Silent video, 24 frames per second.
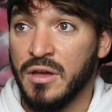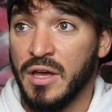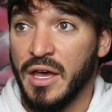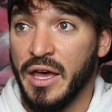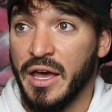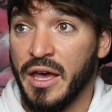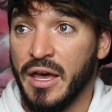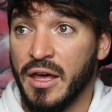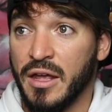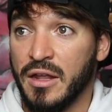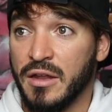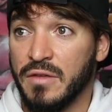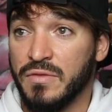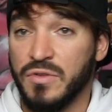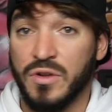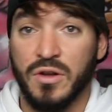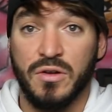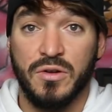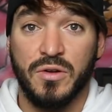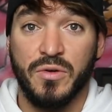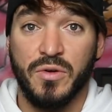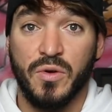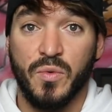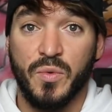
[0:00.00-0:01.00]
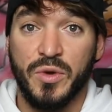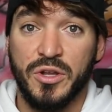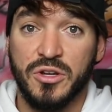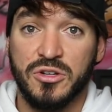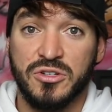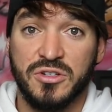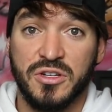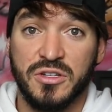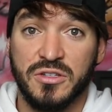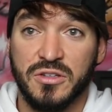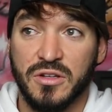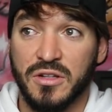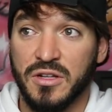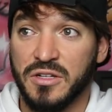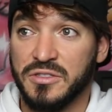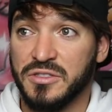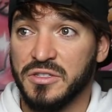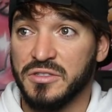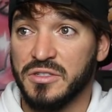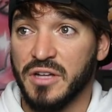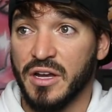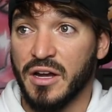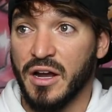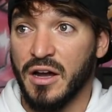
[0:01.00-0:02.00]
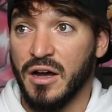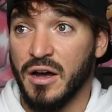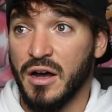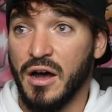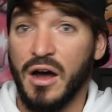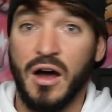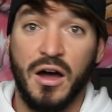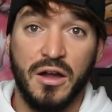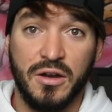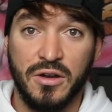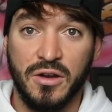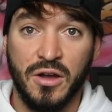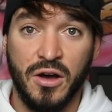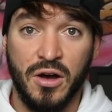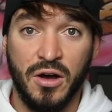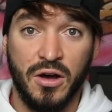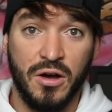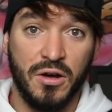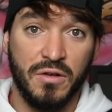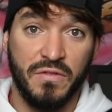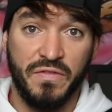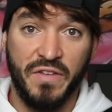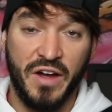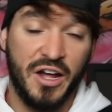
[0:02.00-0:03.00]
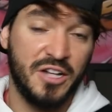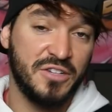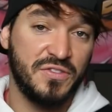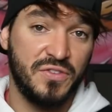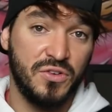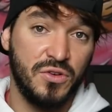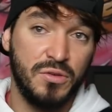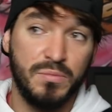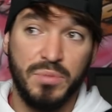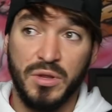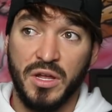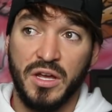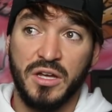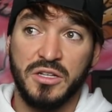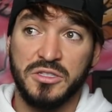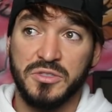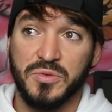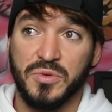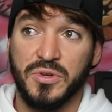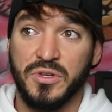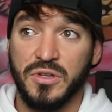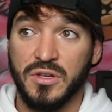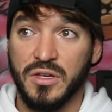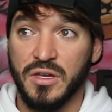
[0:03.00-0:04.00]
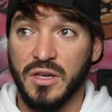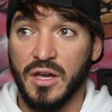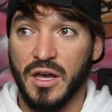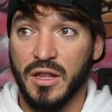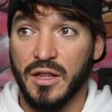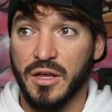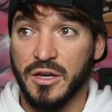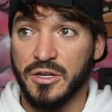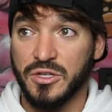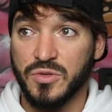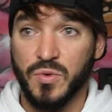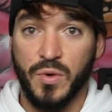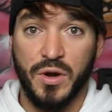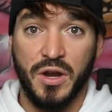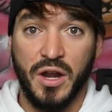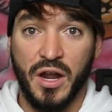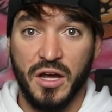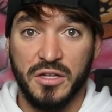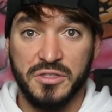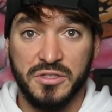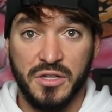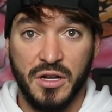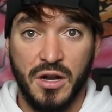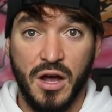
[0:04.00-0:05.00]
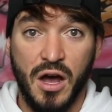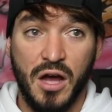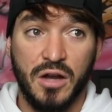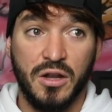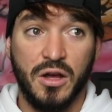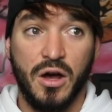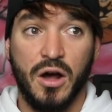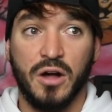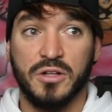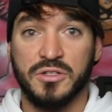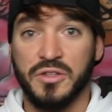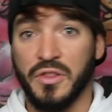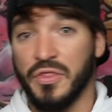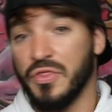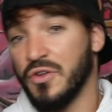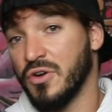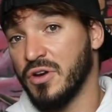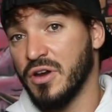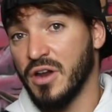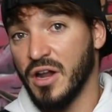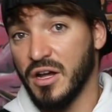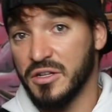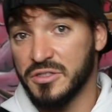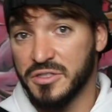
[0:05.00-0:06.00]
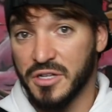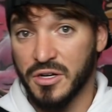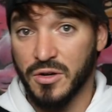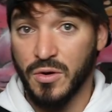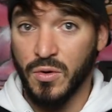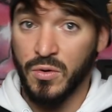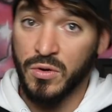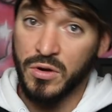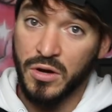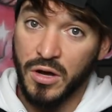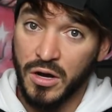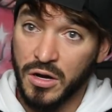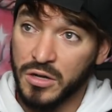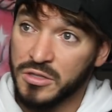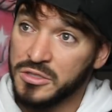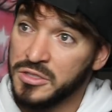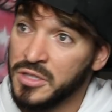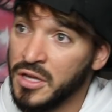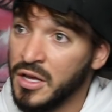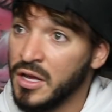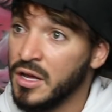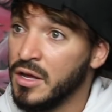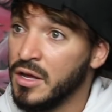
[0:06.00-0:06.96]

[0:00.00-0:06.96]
And if you don't know what a Wiener Schnitzel is, it's like a hot dog fast food place where you can get like 29-cent hot dogs and 39-cent corn dogs.